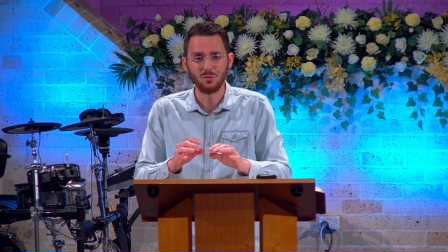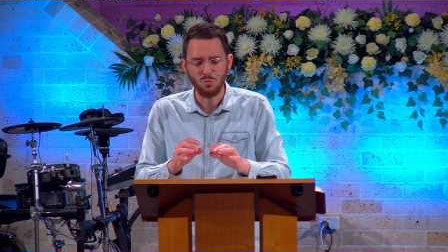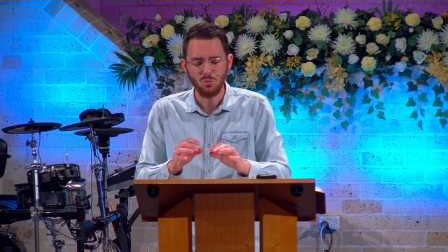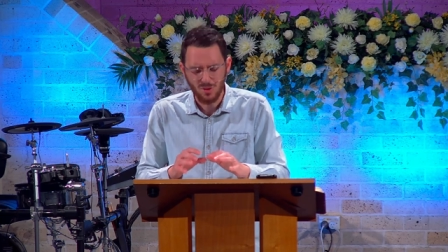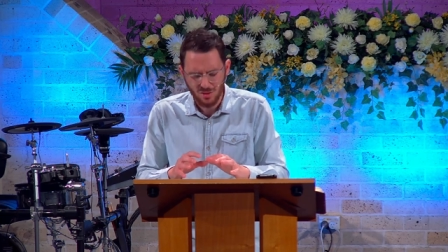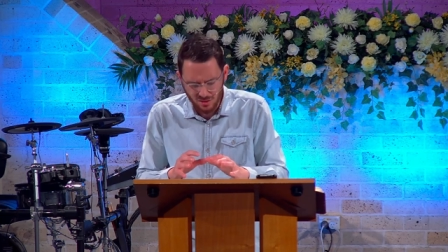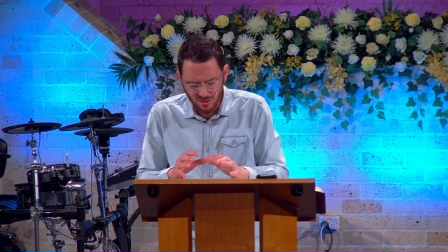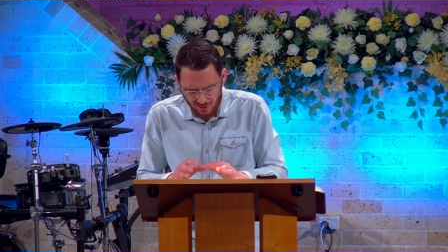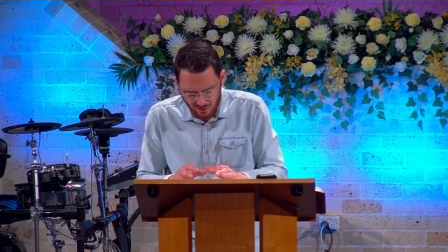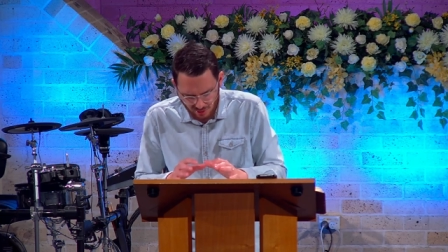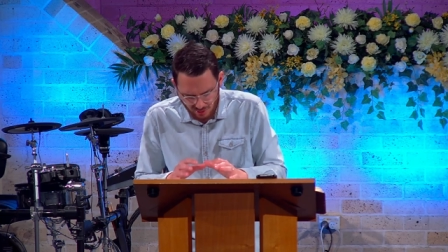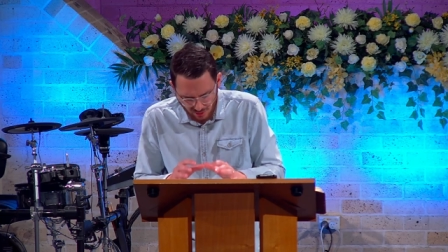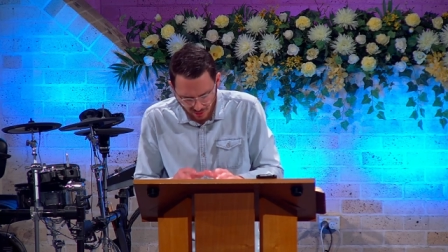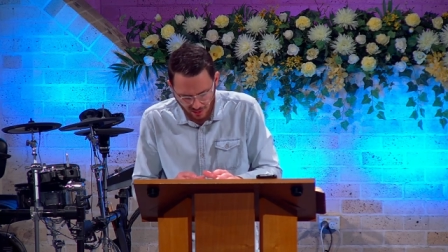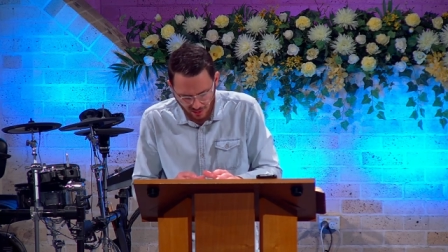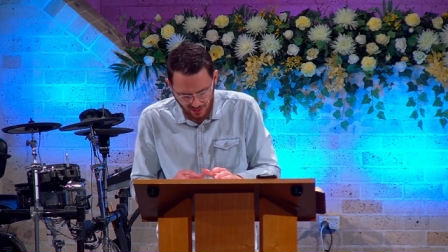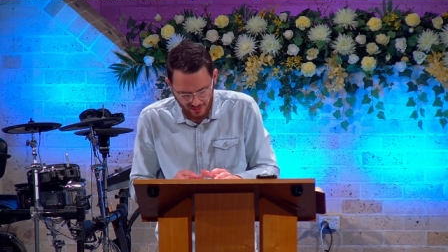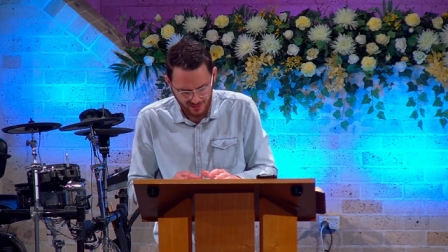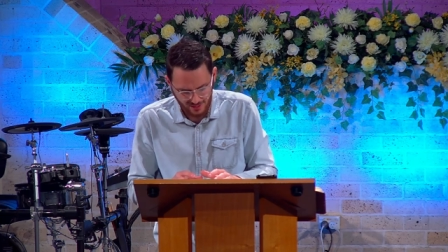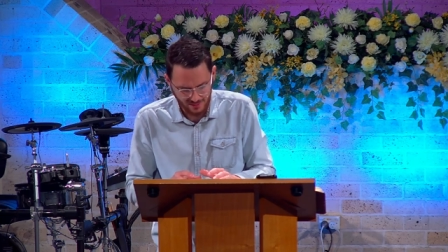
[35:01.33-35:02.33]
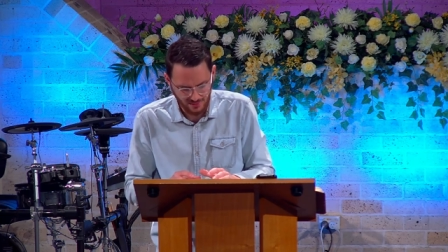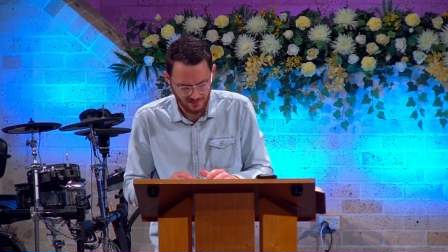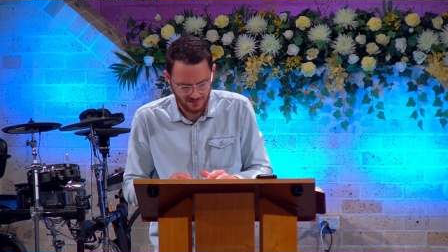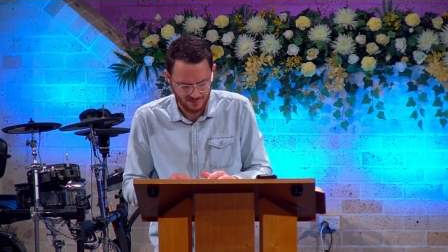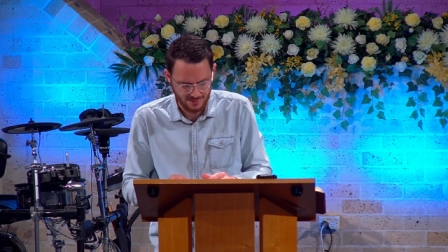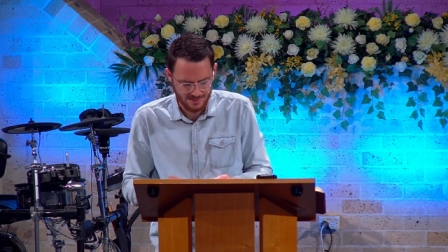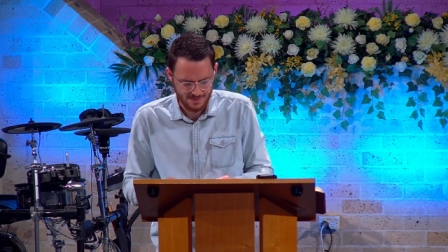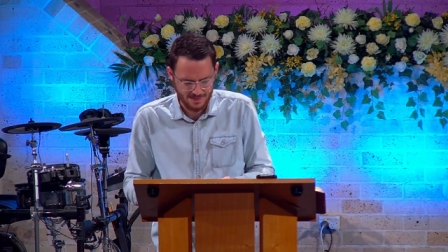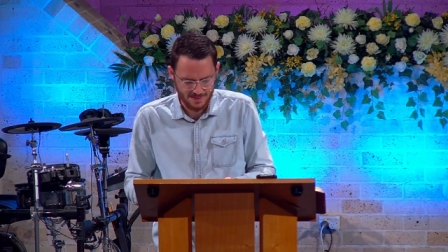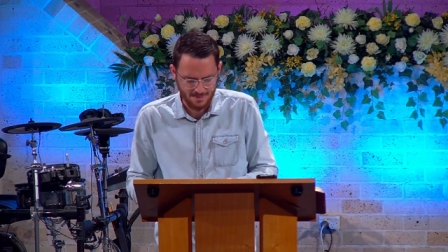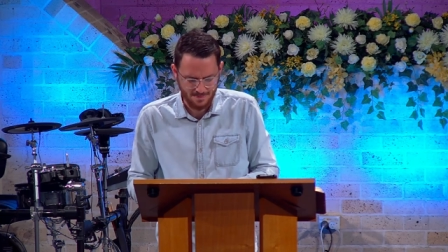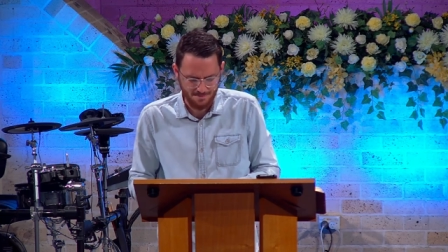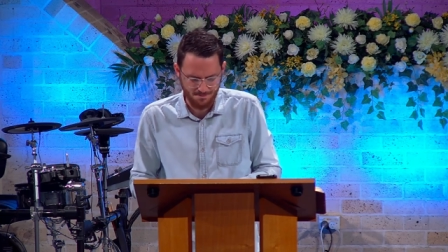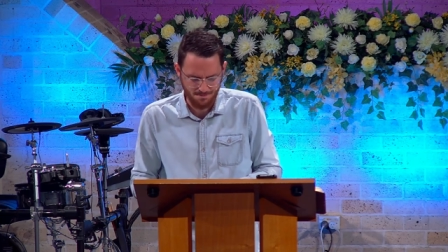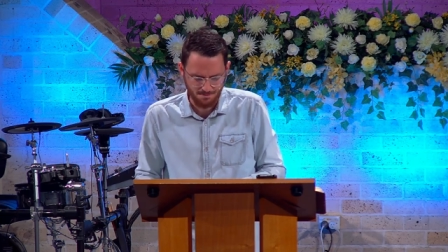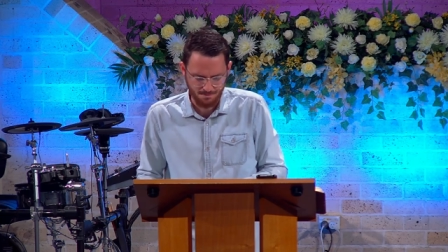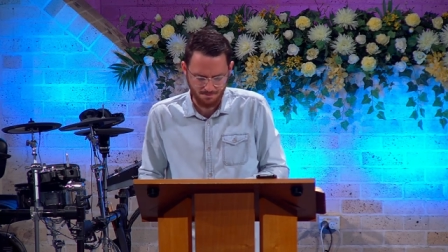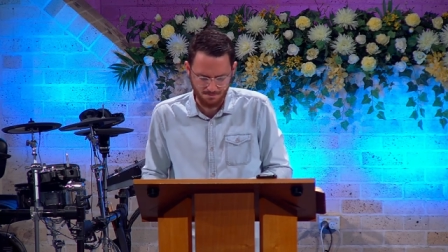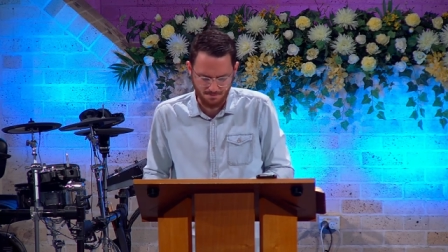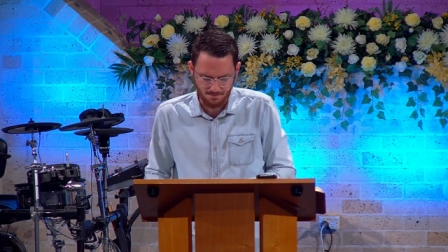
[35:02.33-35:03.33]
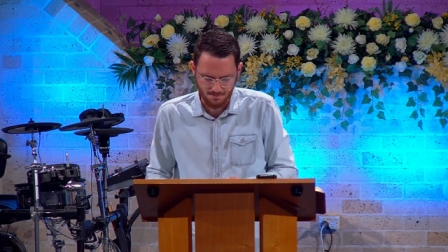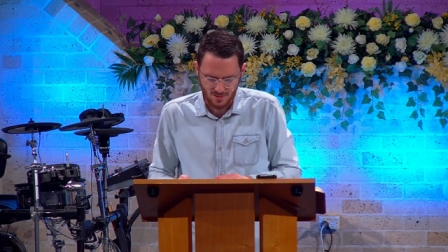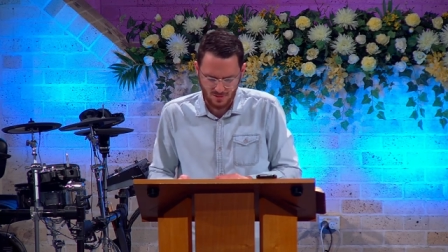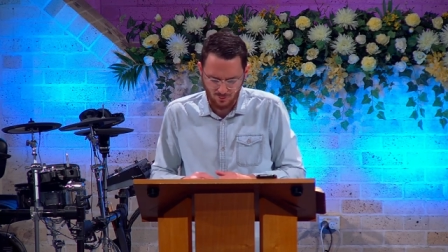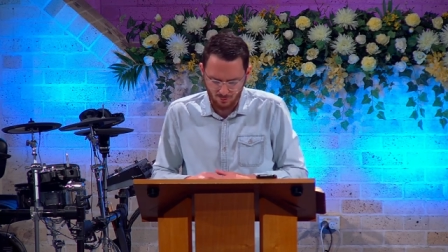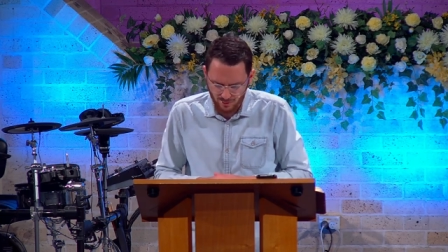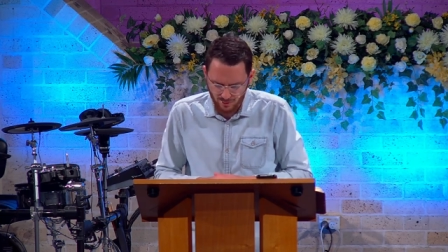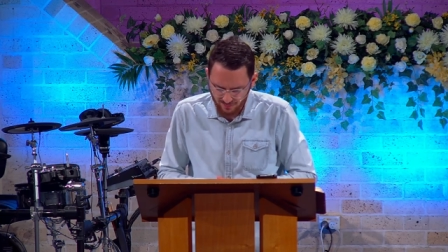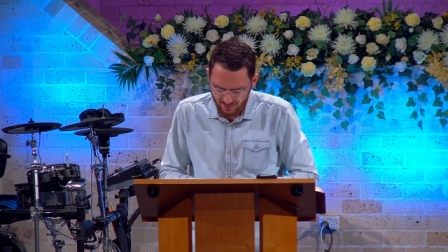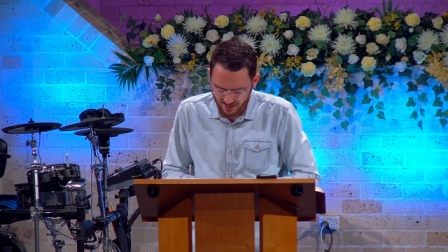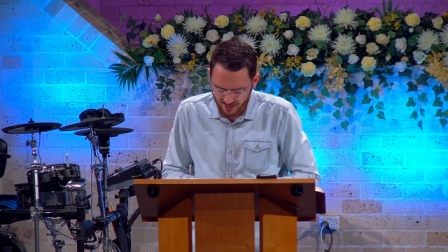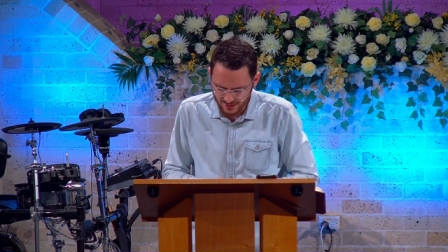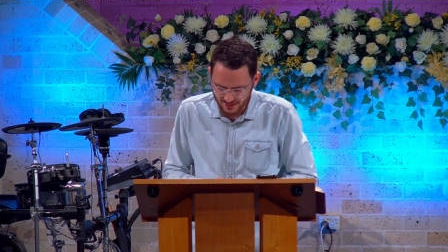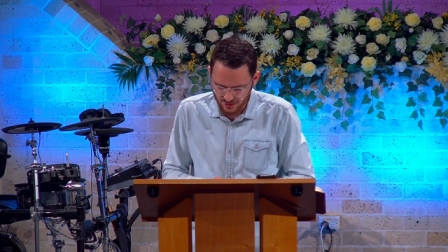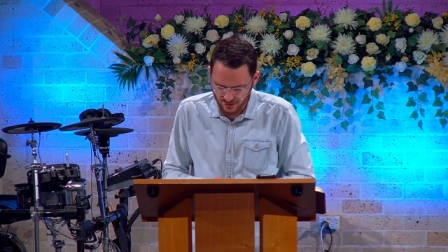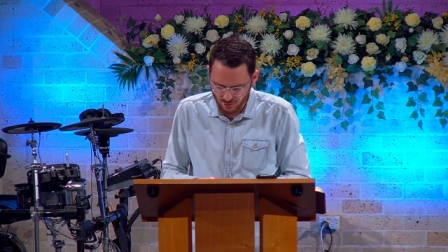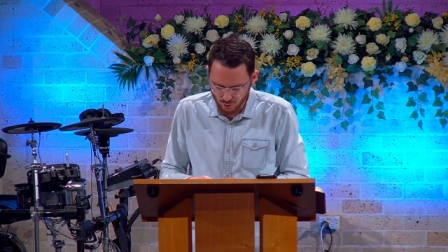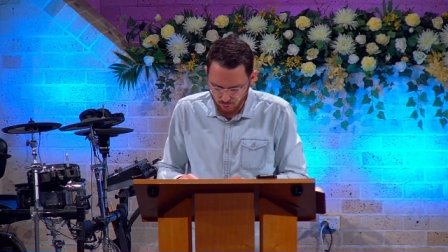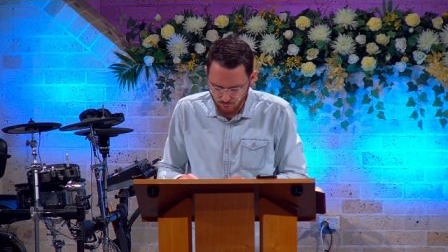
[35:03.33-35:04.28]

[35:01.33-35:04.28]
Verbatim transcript: with the lie. Revelation